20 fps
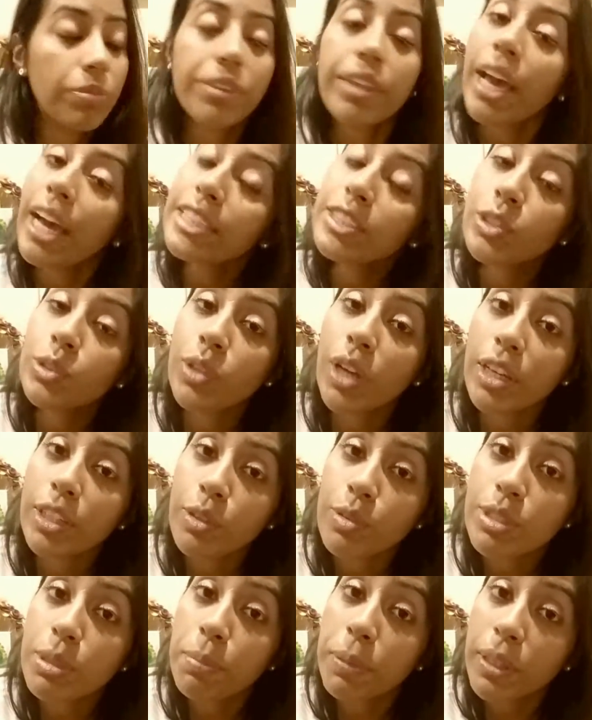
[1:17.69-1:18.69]
I do not
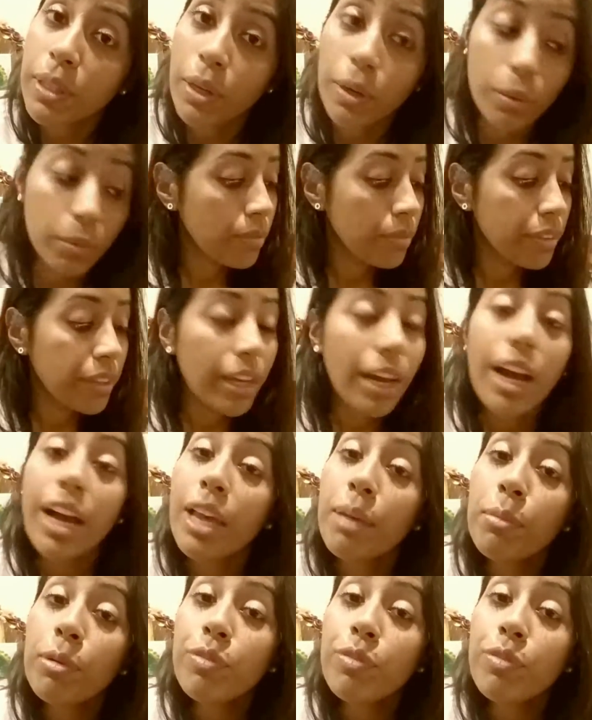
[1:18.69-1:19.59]
use a pillow. I am a